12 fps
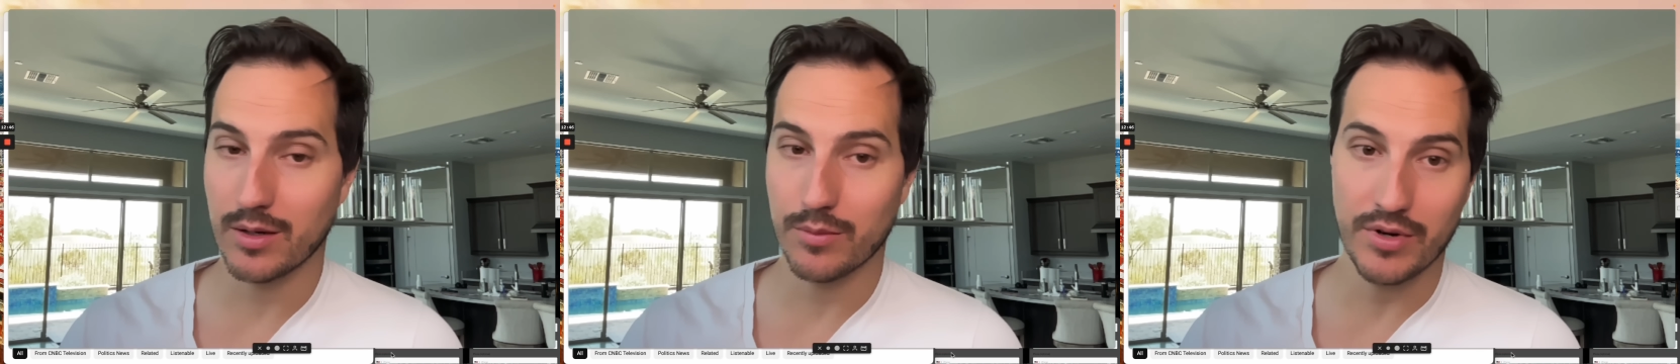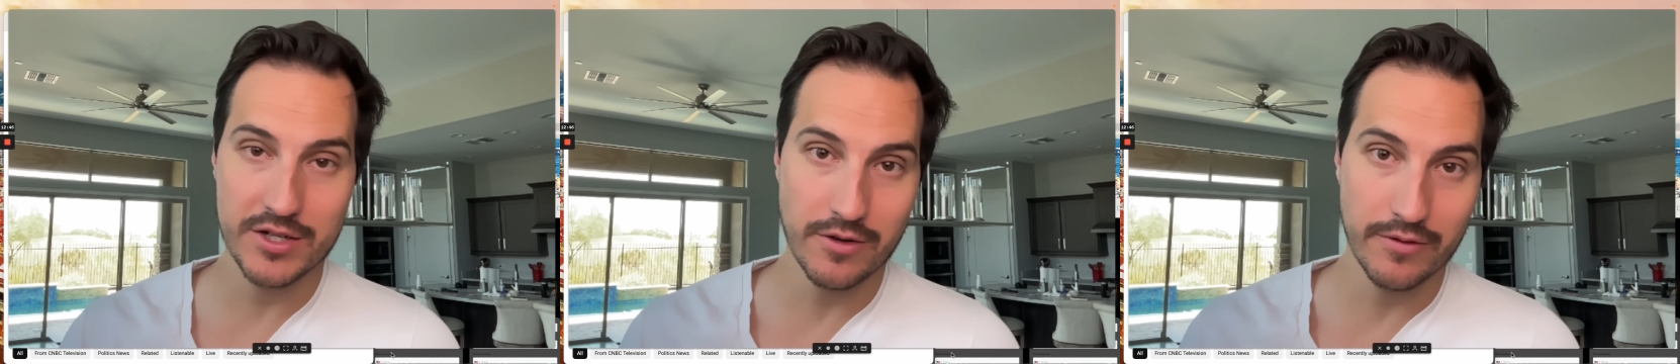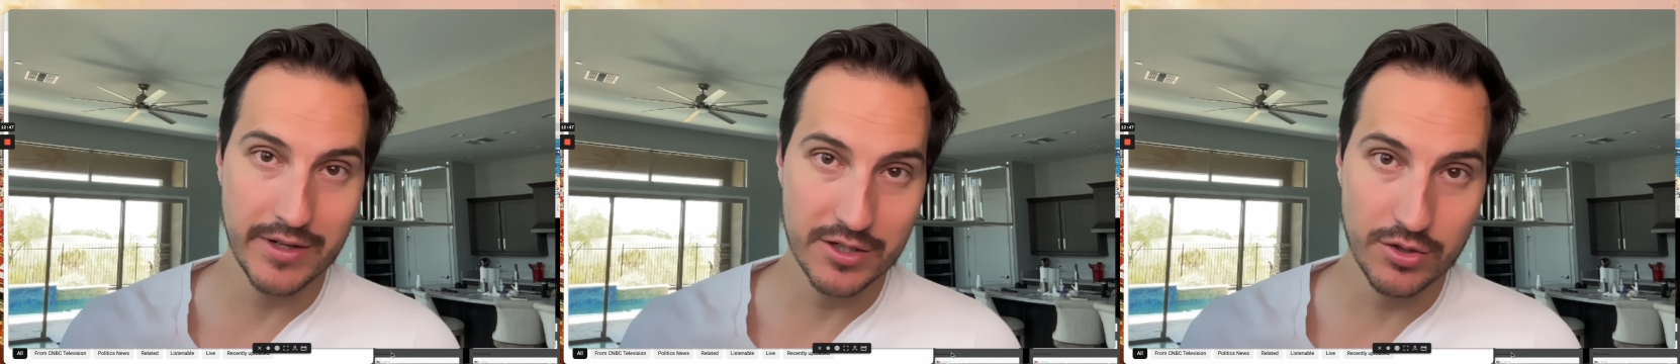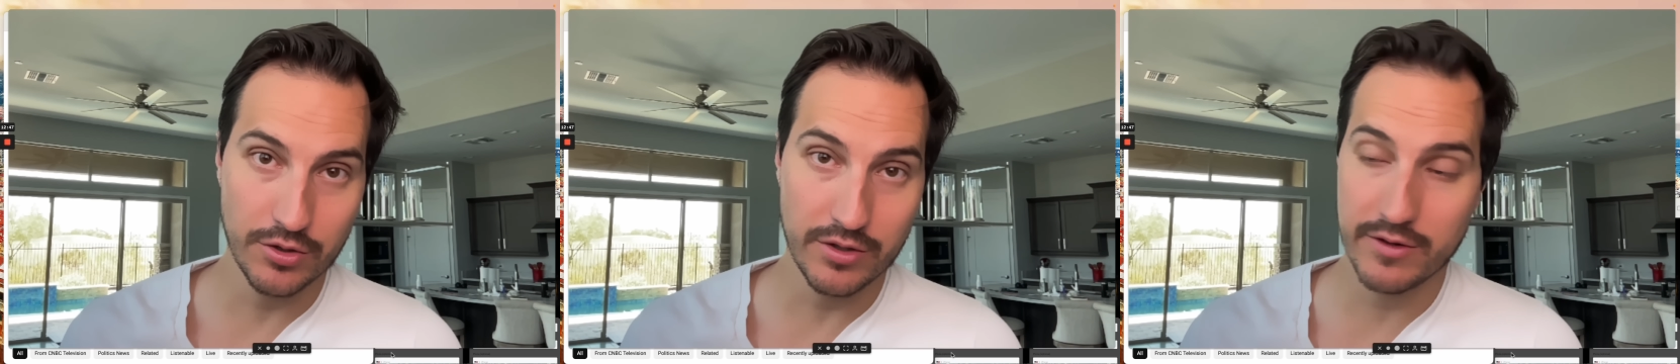in price over the next
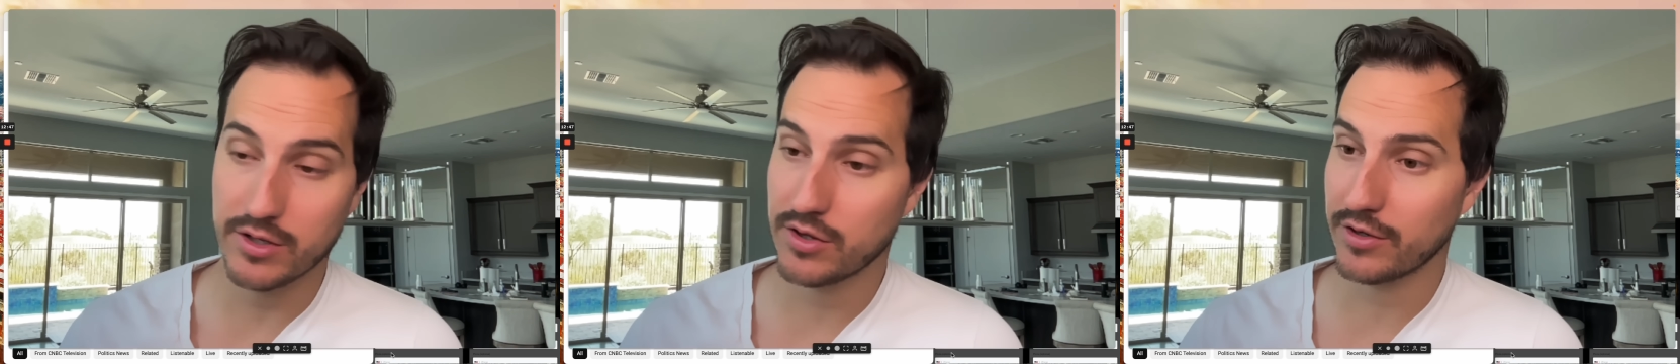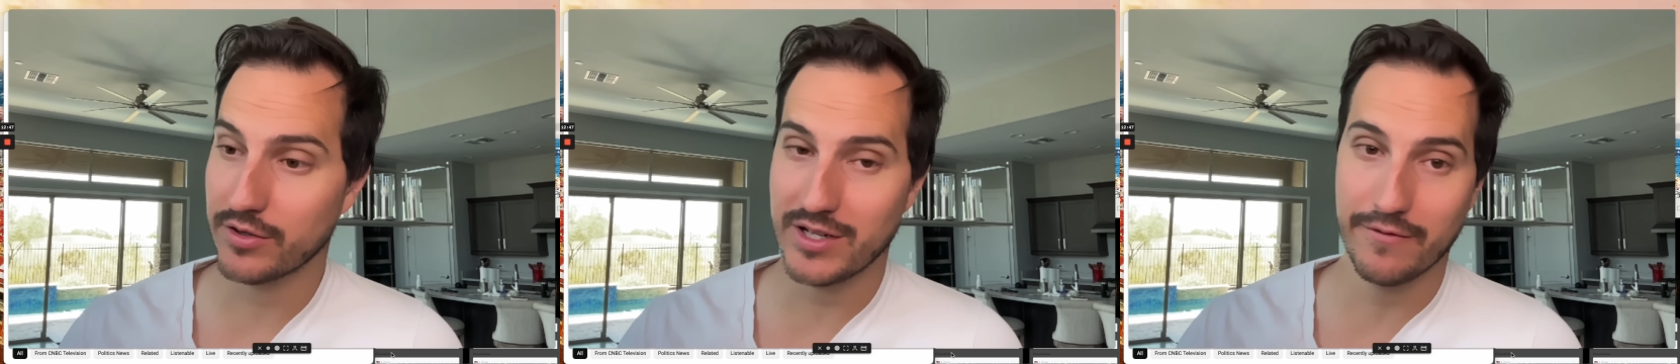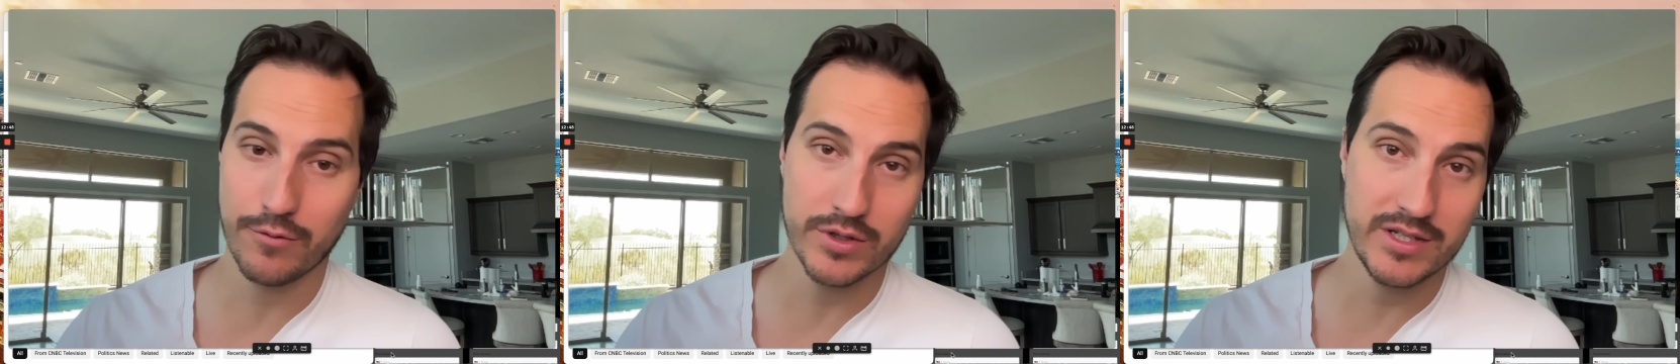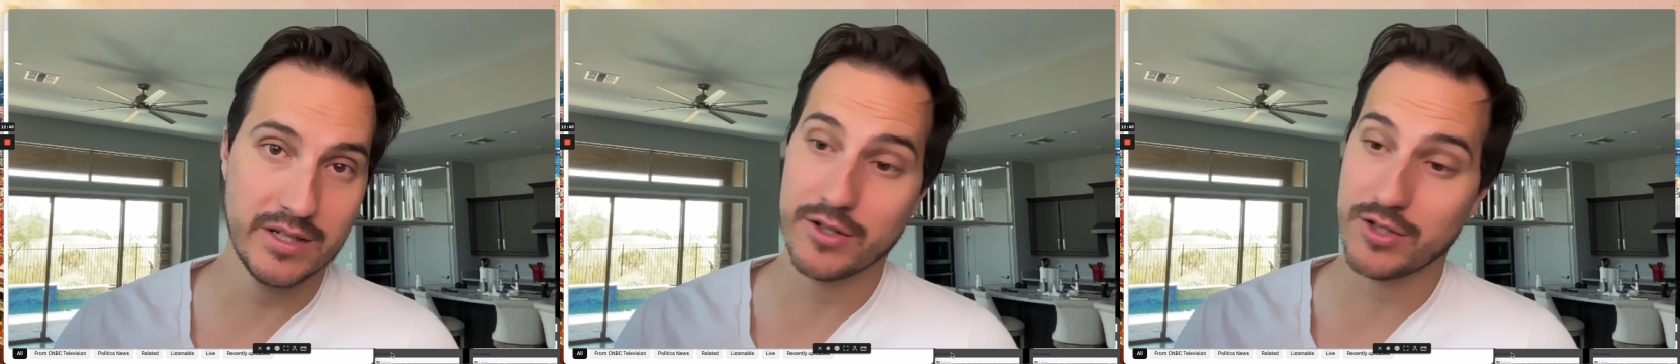13,
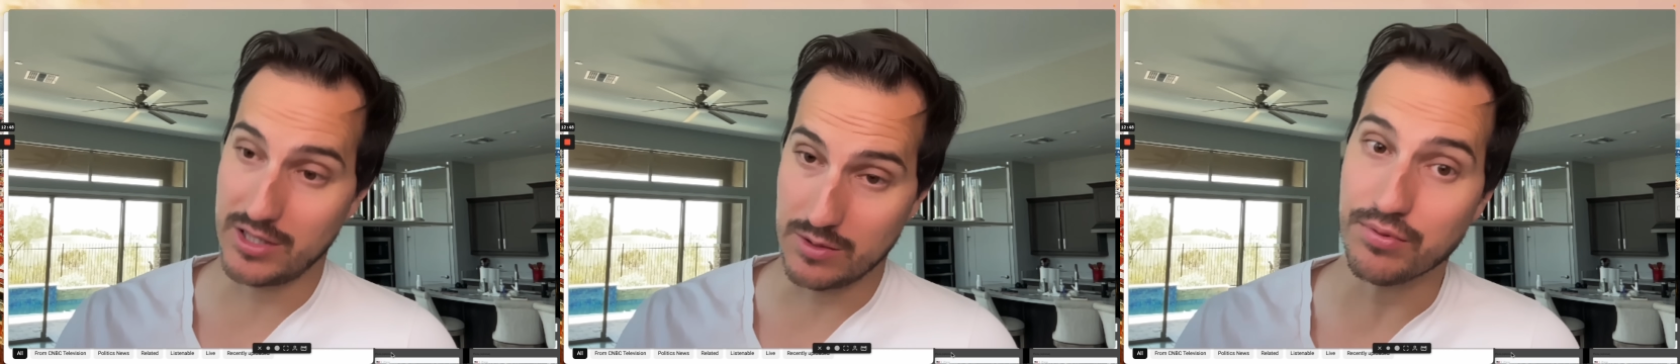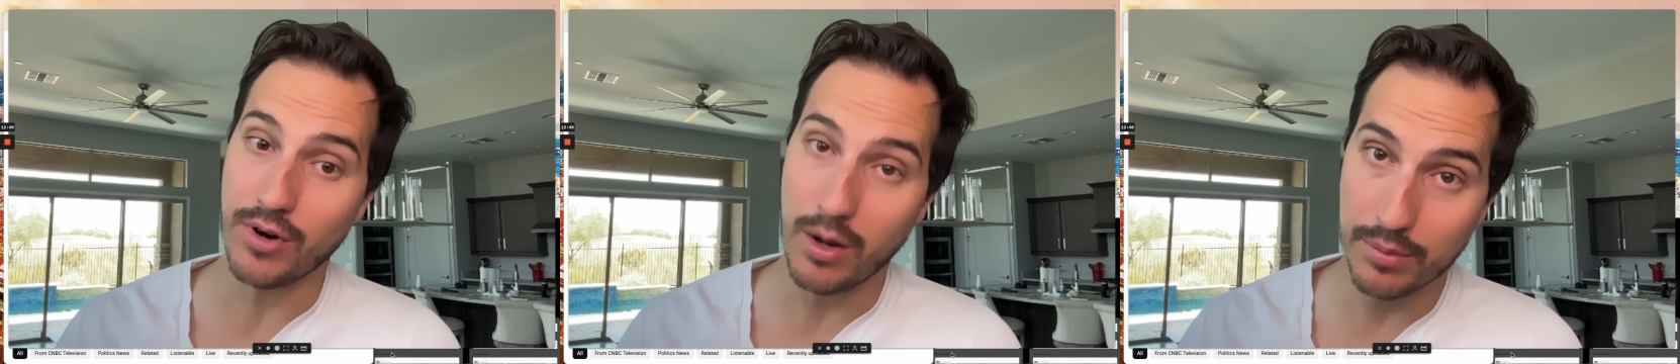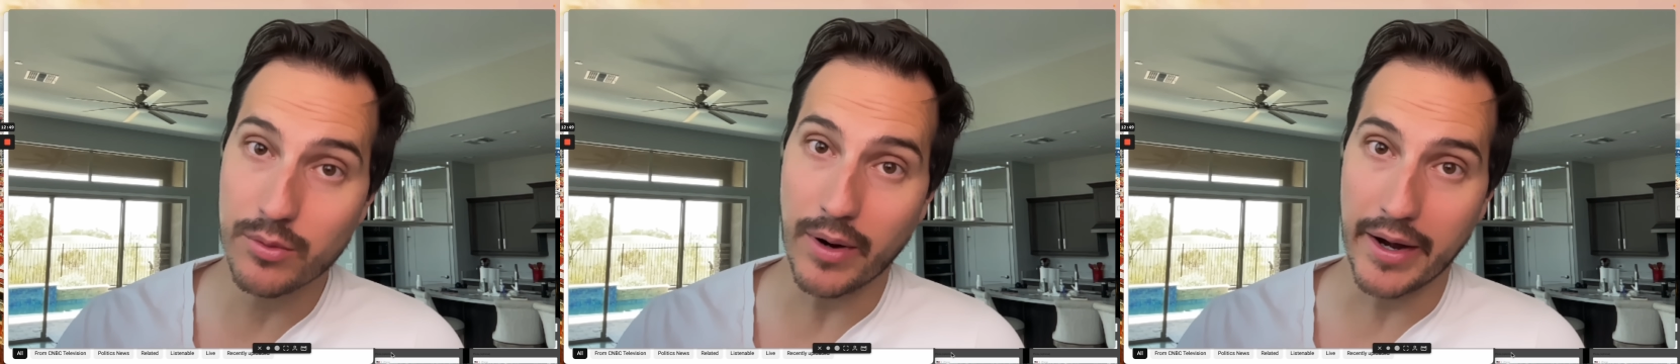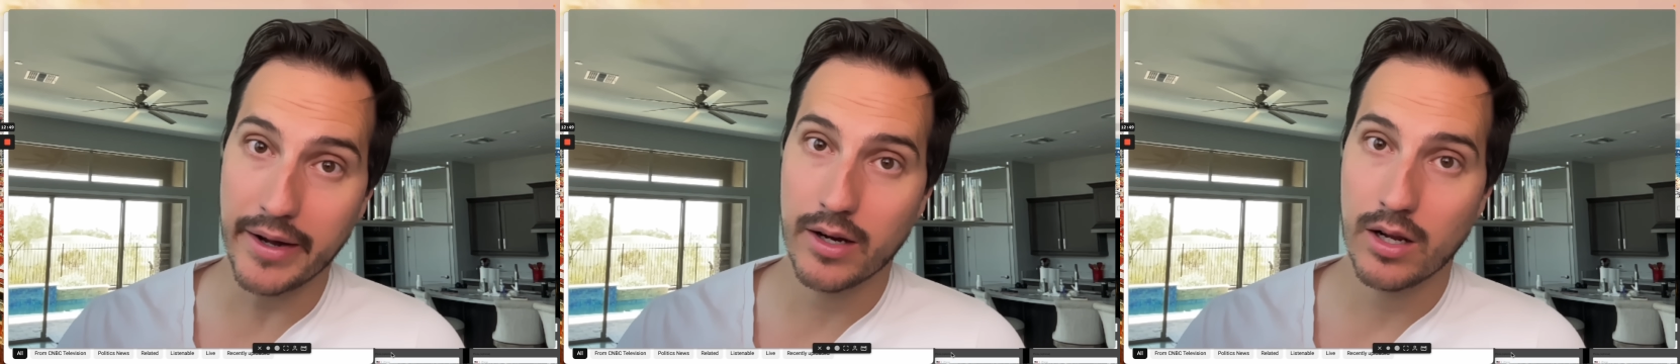14 years, he's probably right.